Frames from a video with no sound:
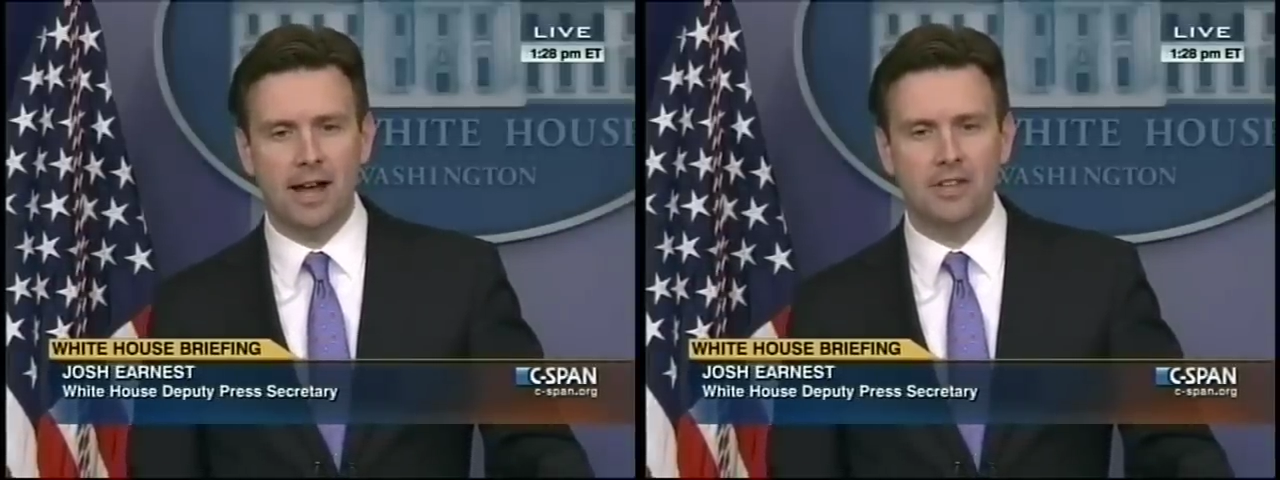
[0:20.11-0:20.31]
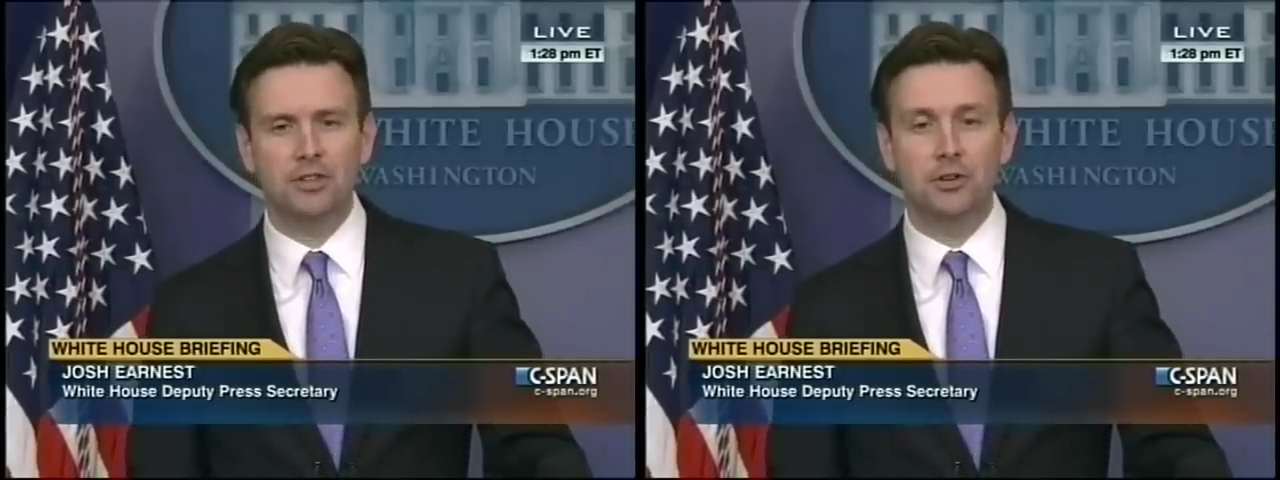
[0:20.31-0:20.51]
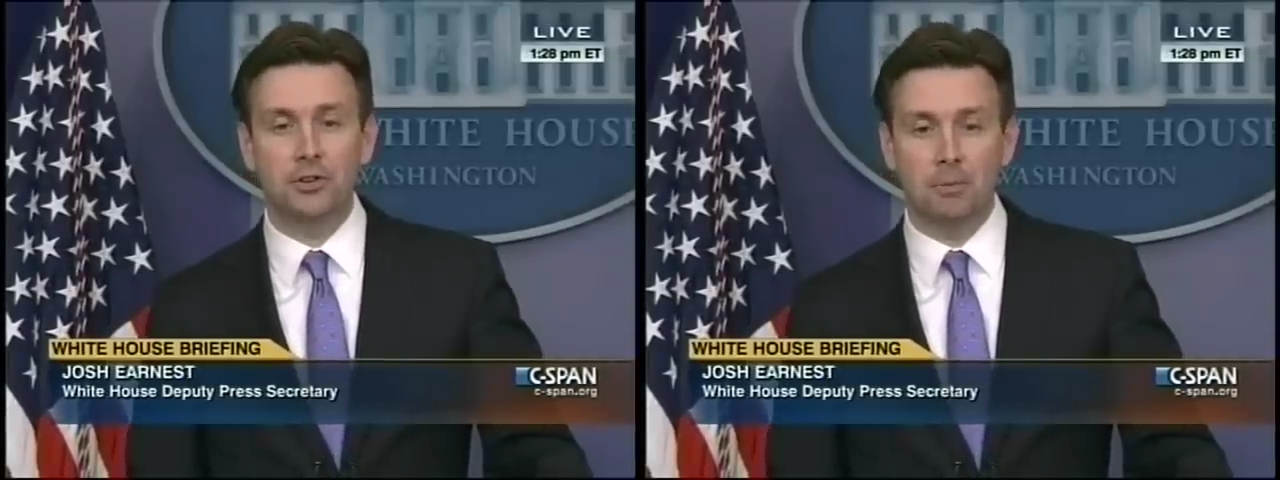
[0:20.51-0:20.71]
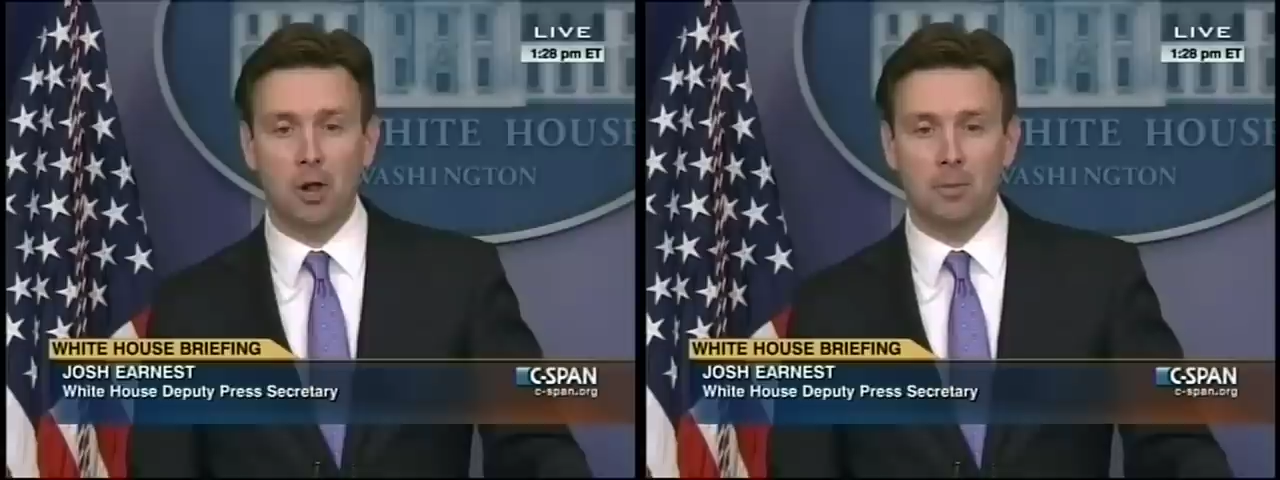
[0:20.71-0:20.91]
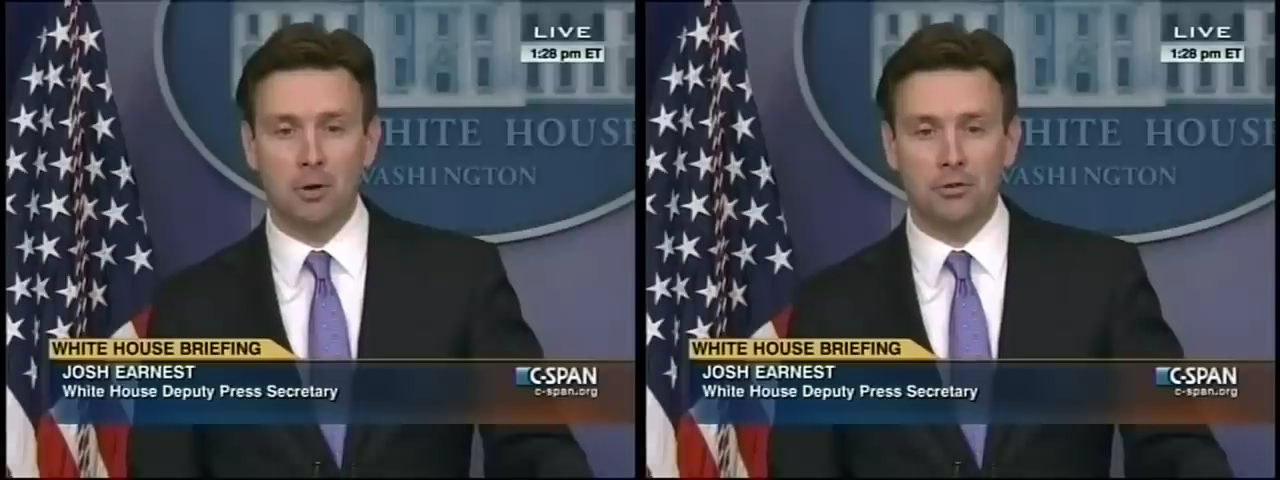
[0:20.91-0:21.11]
I think there is a
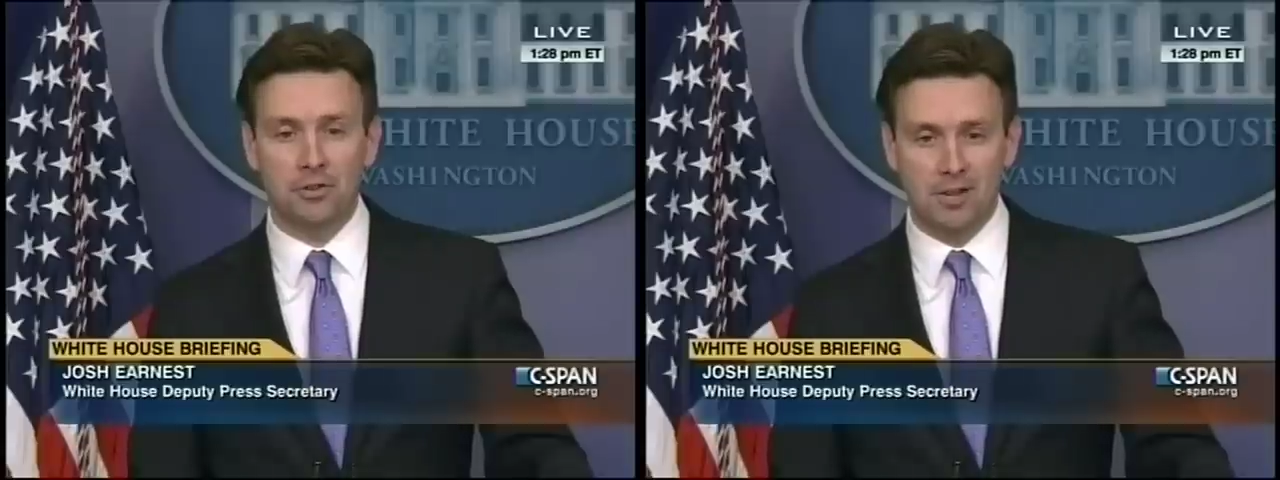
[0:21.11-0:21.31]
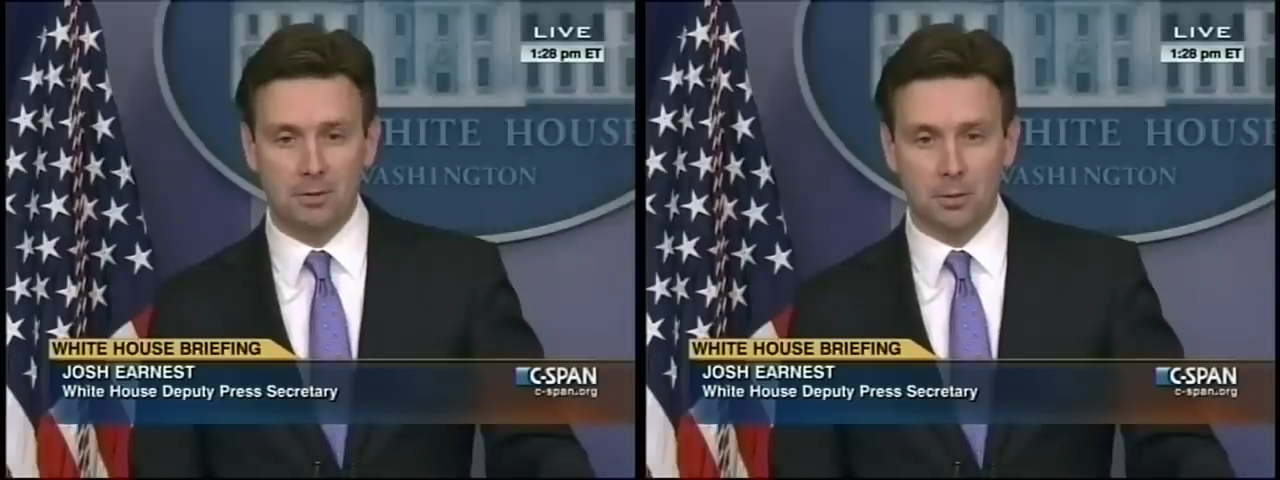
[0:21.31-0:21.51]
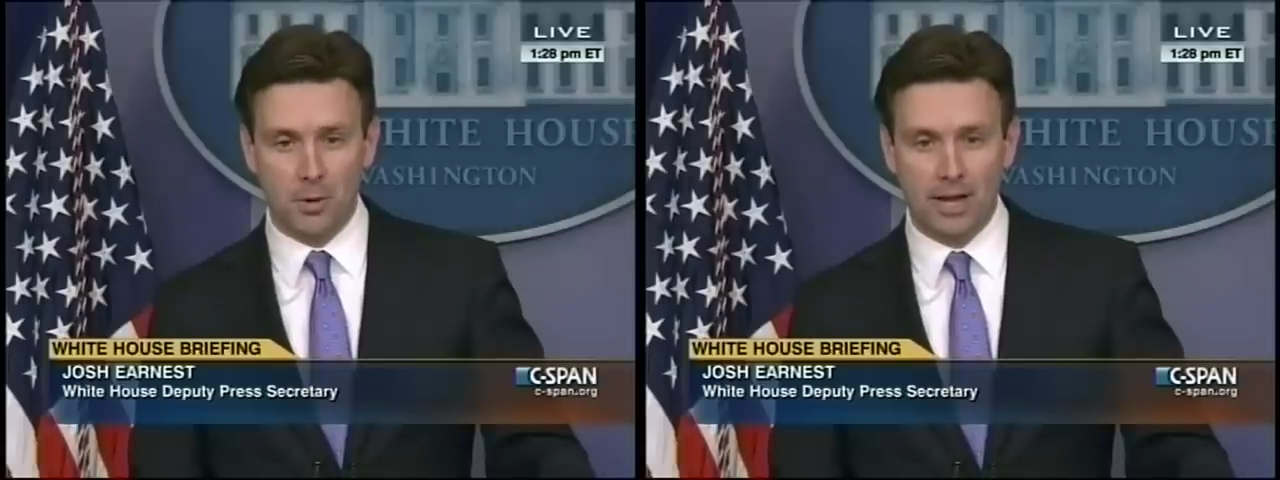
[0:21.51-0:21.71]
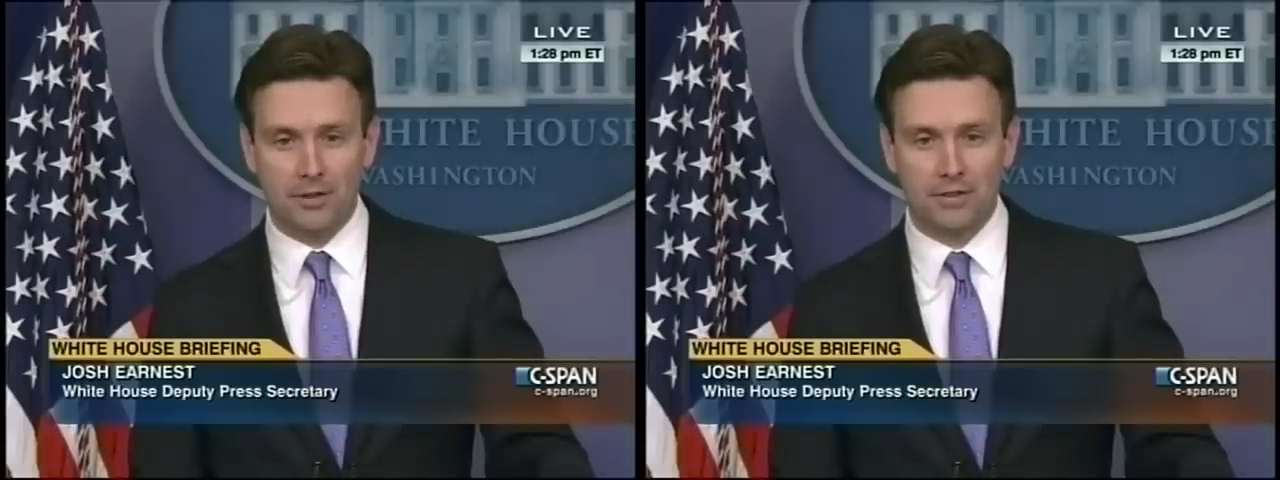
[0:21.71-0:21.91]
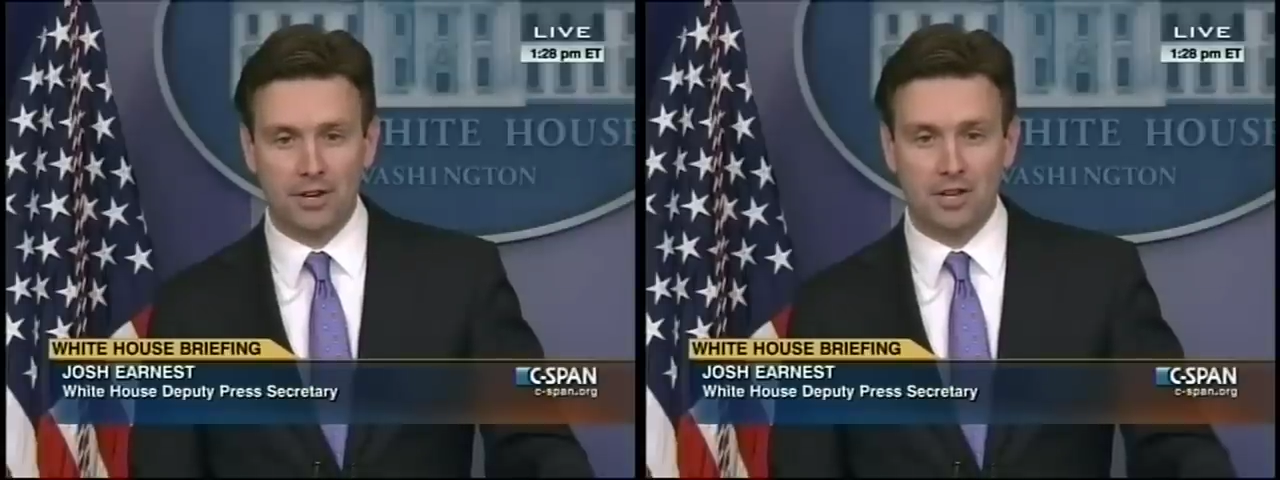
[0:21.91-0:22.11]
blog post available at
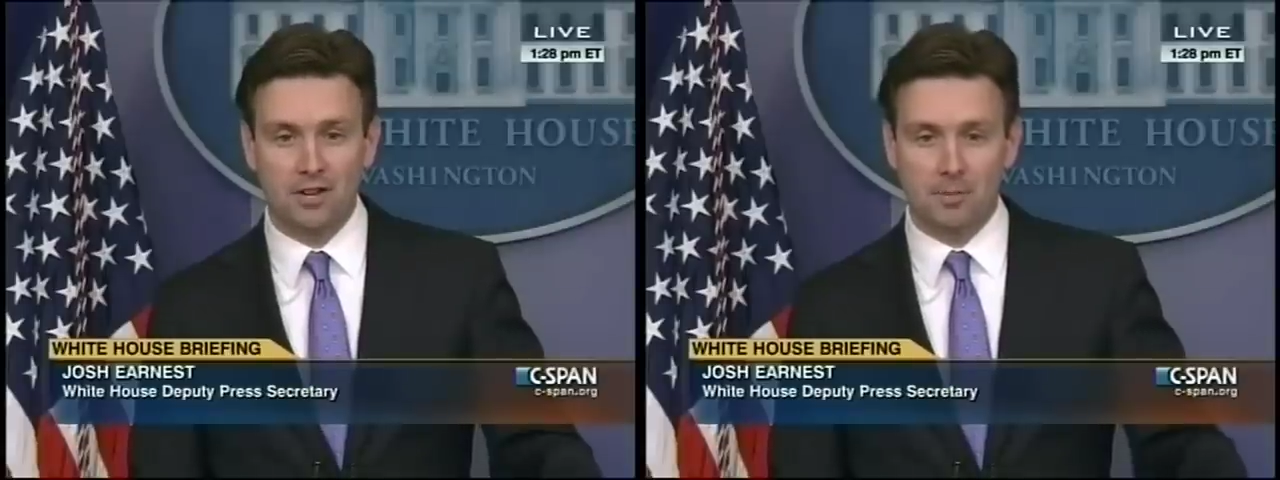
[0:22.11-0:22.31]
whitehouse.gov